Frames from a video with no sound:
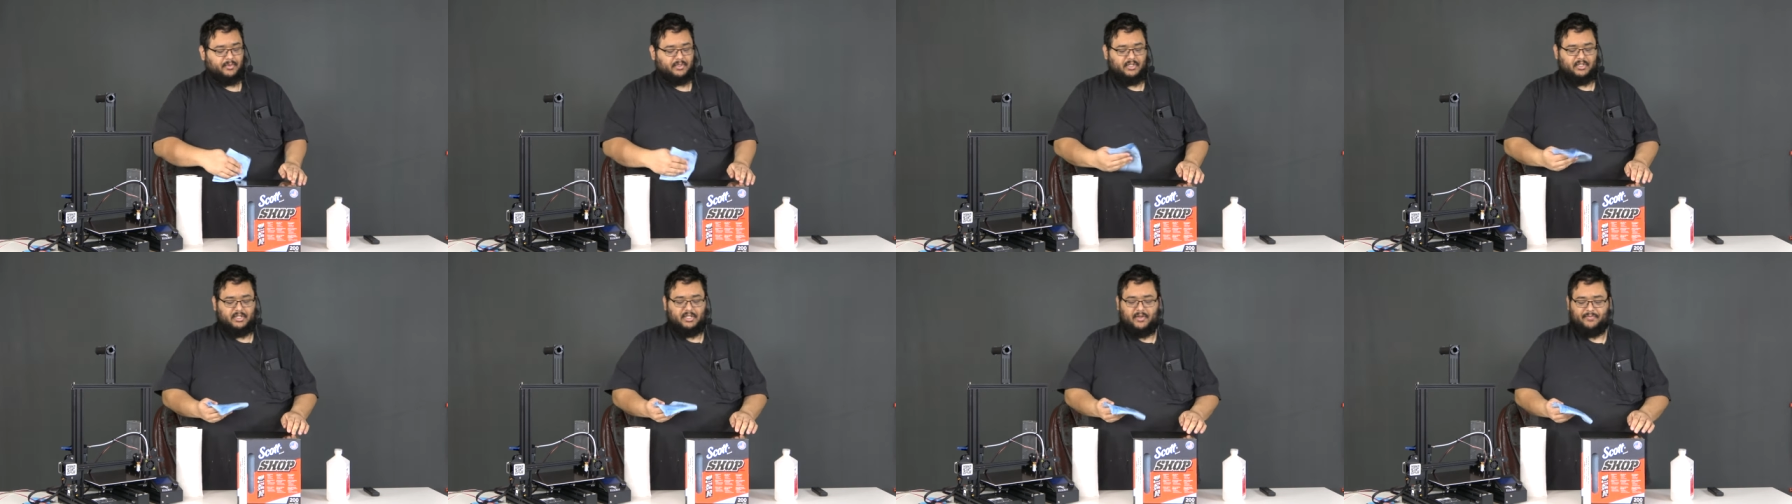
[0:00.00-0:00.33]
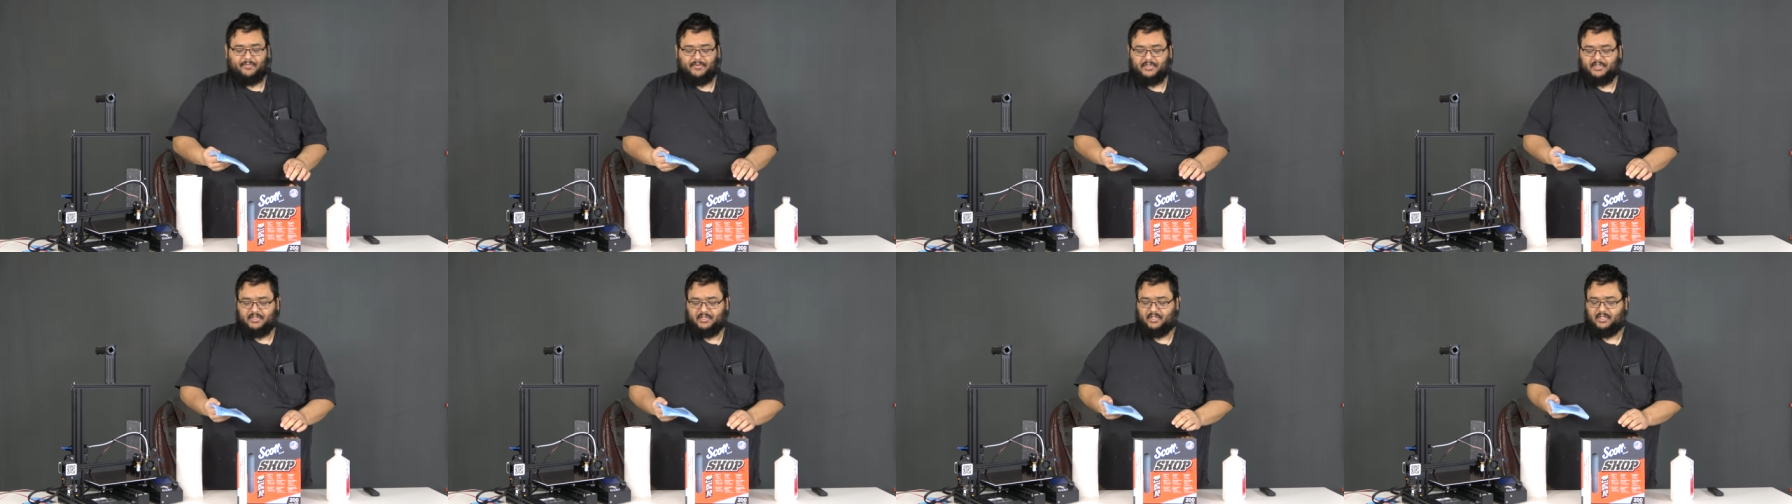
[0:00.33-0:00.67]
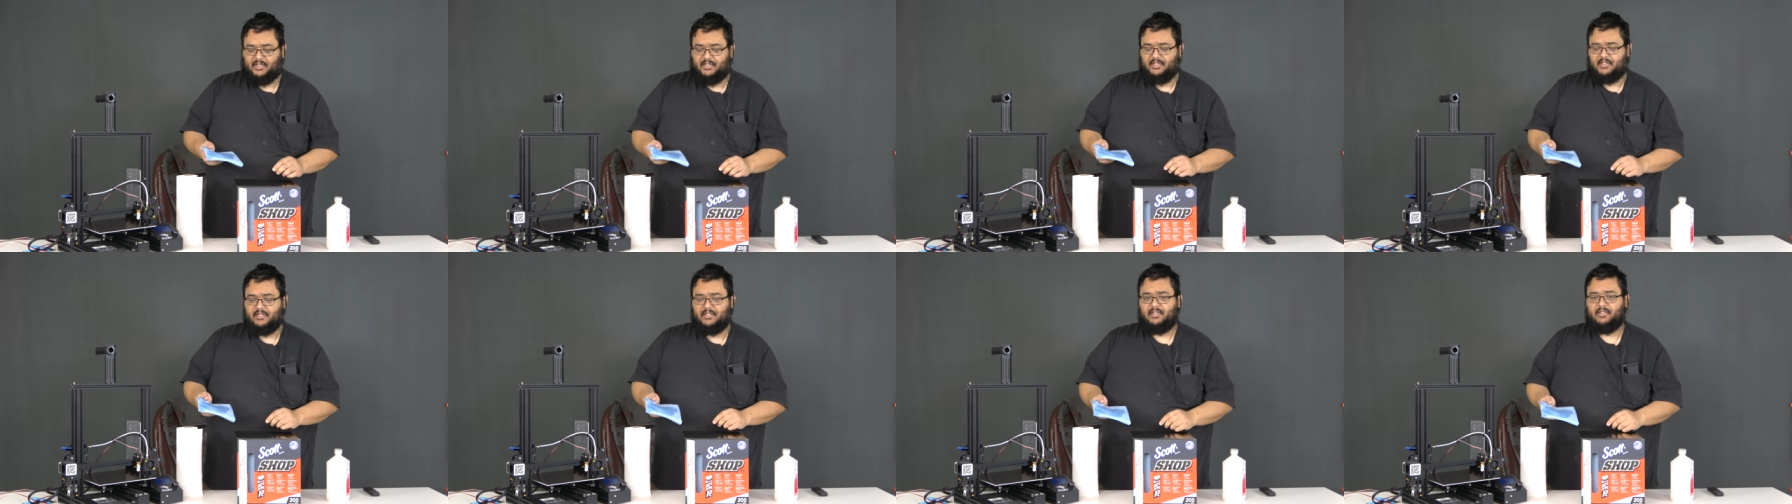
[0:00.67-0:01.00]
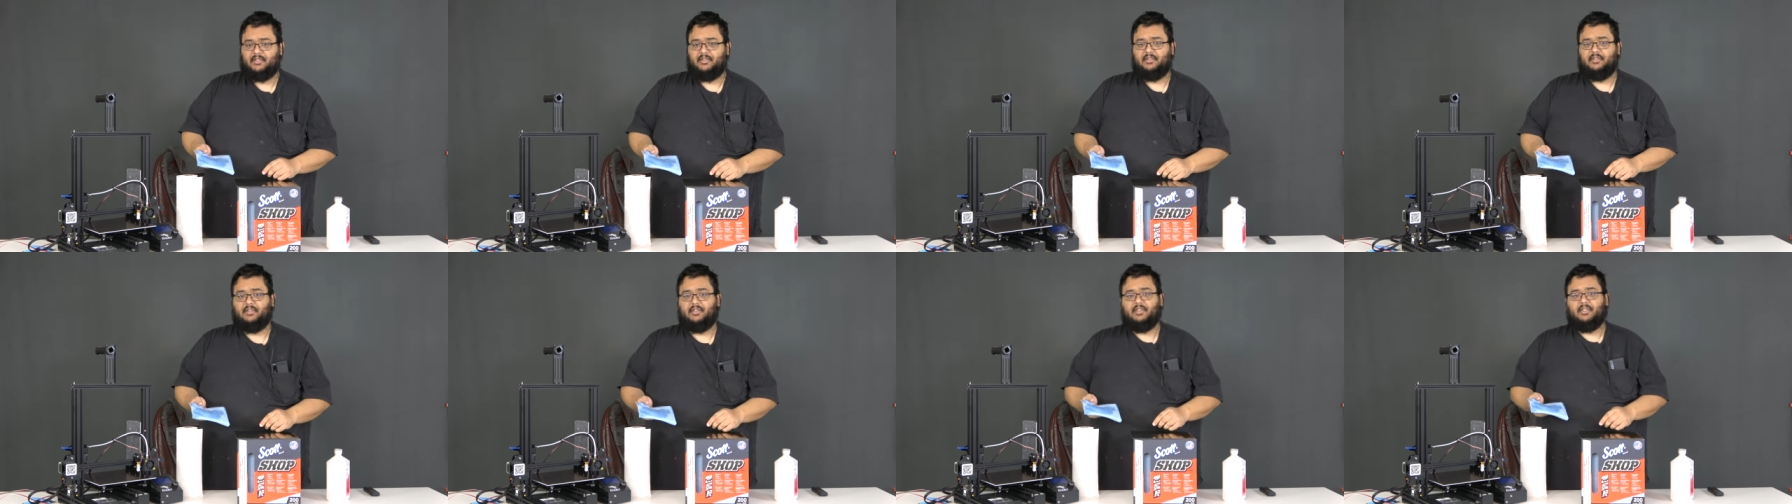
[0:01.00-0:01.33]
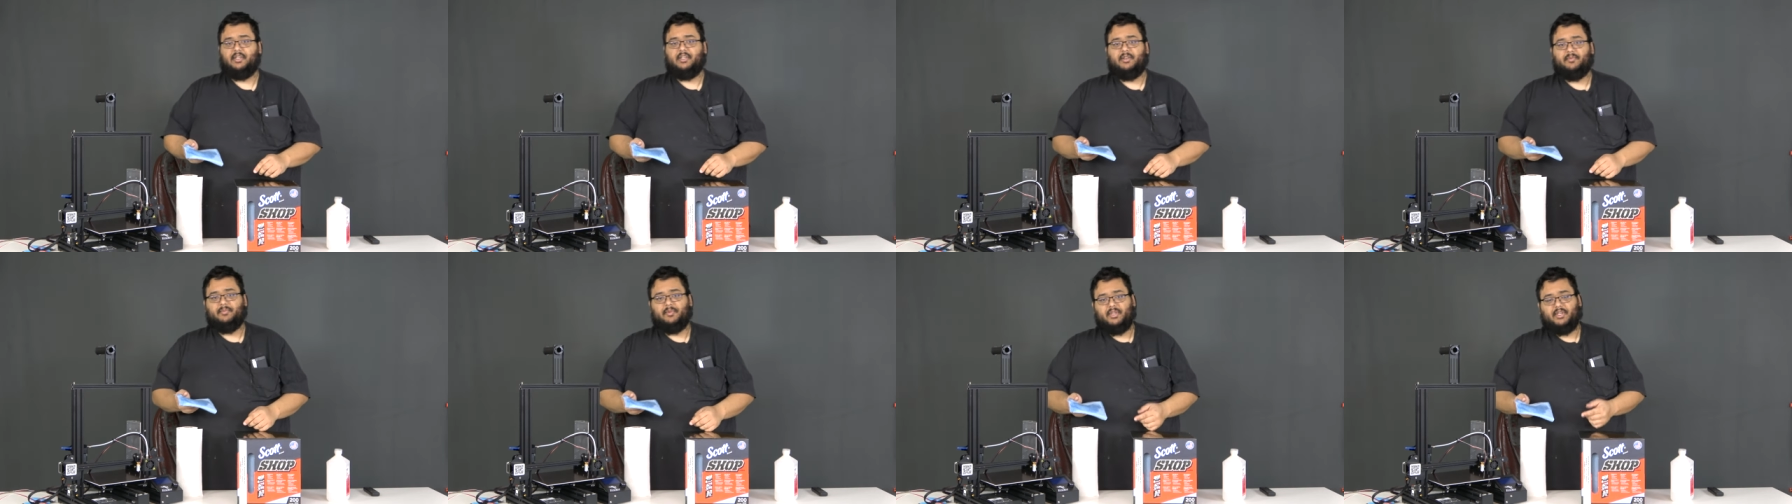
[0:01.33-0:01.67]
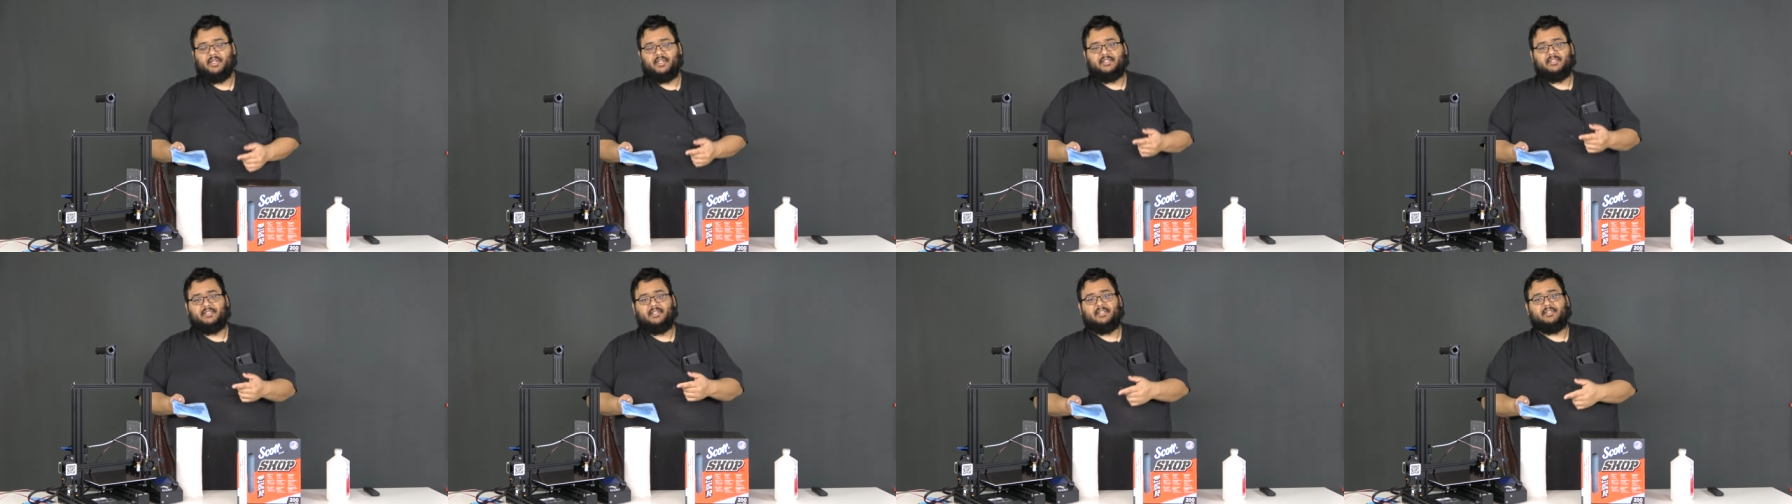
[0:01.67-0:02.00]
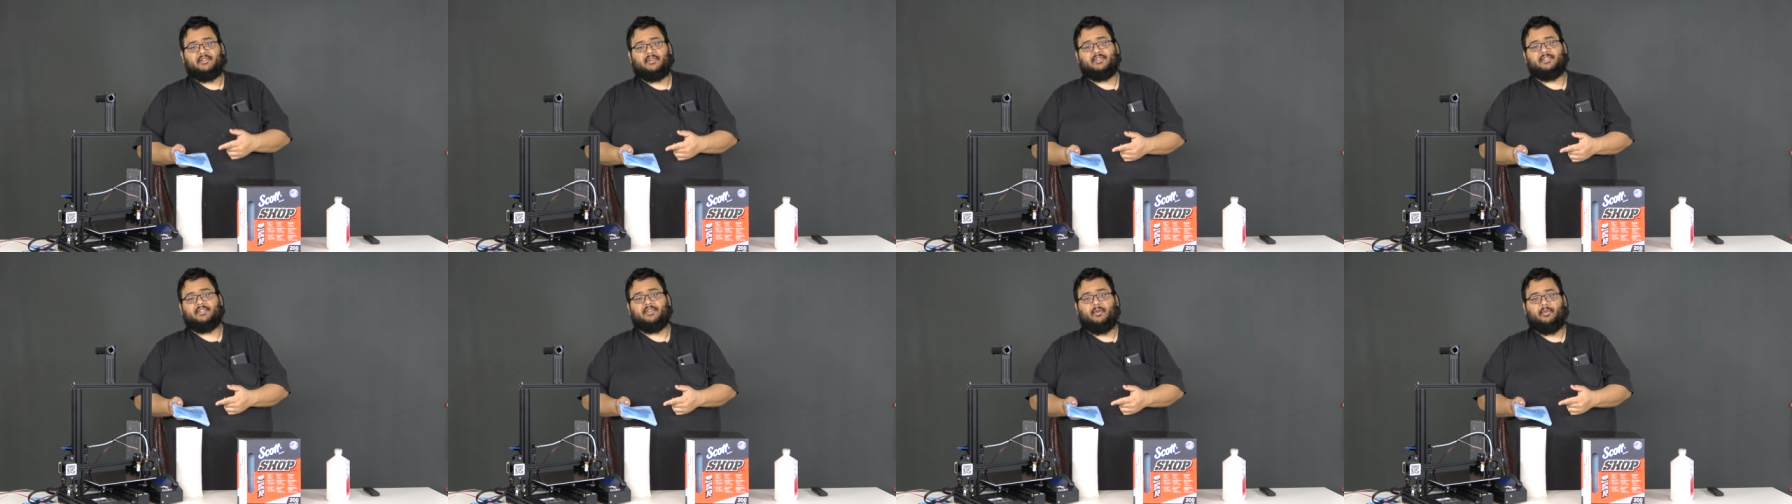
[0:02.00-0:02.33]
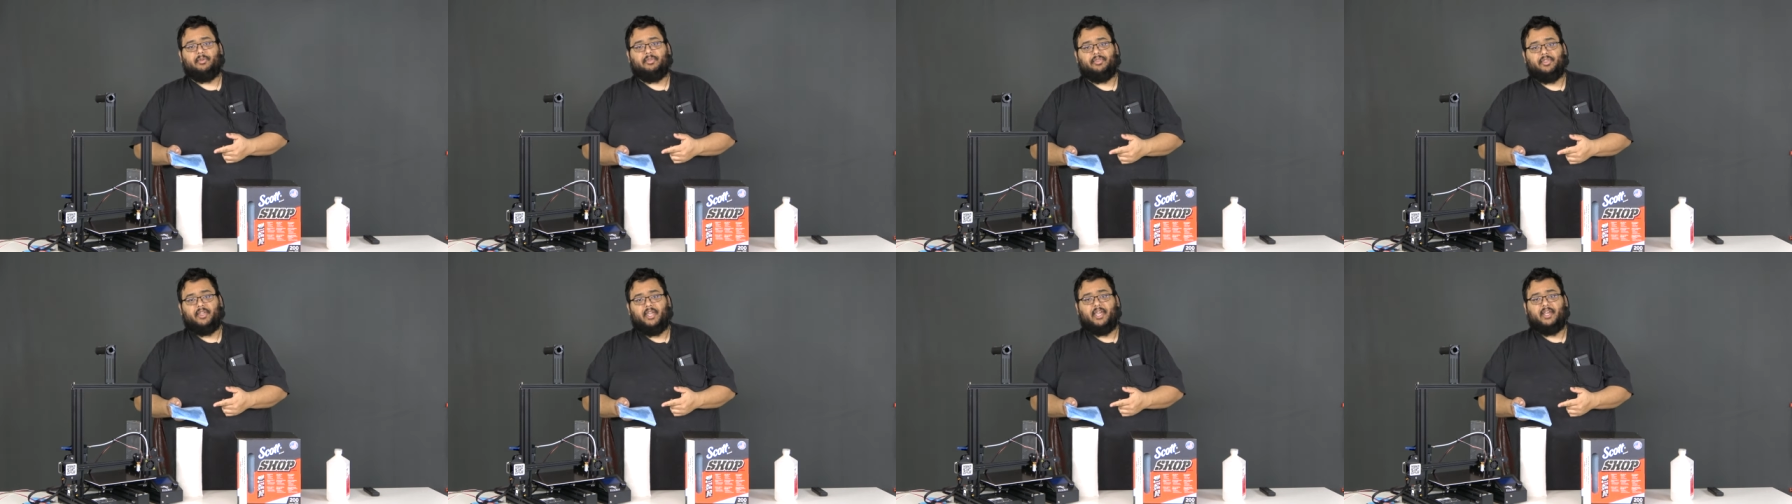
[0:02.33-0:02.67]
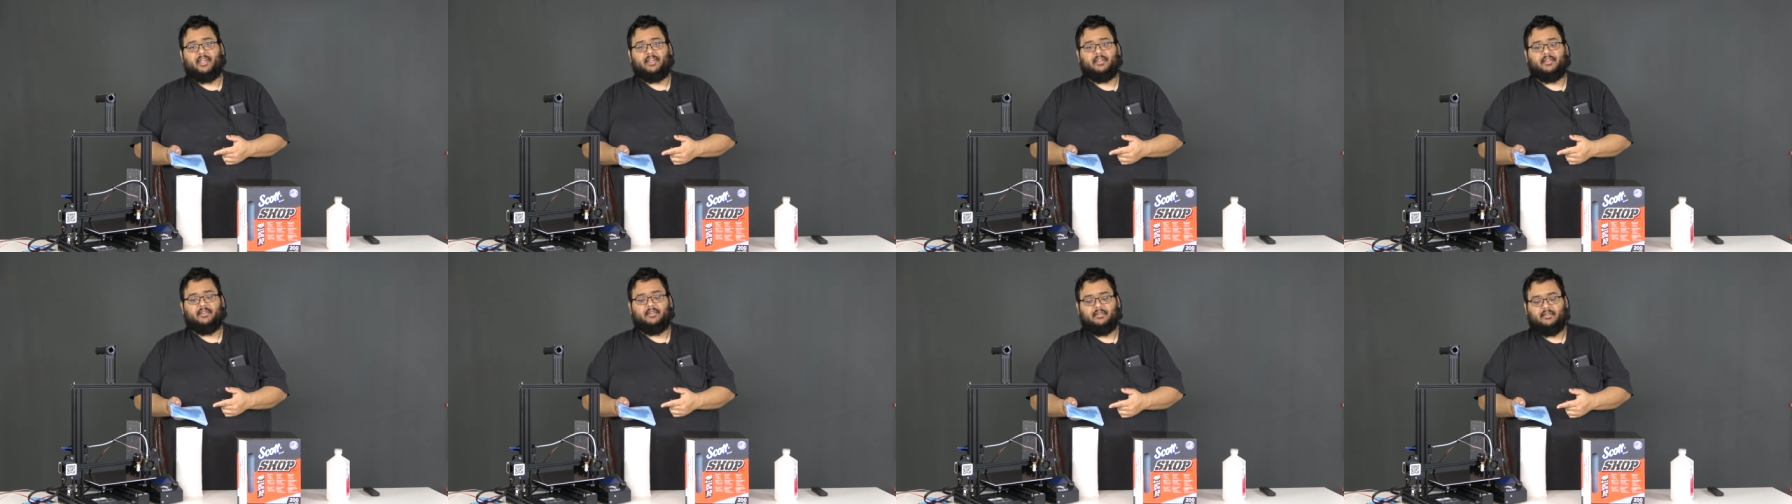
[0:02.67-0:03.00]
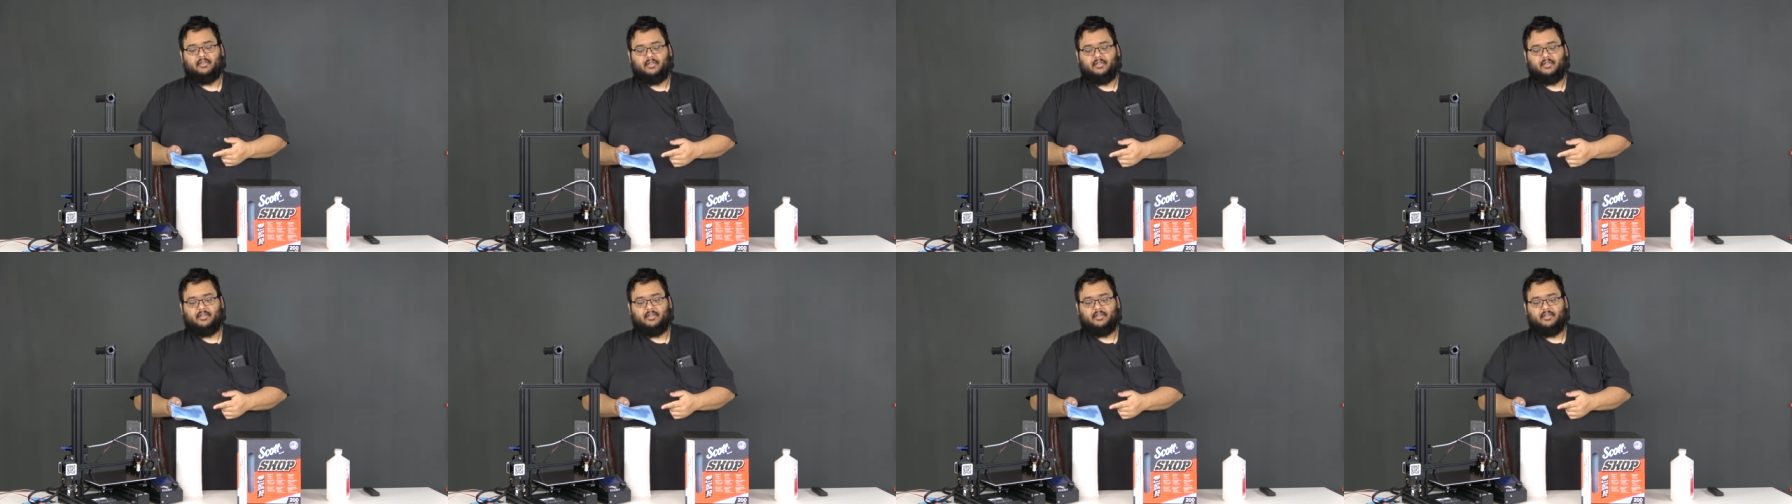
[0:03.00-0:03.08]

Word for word: but the difference is because these are so thick,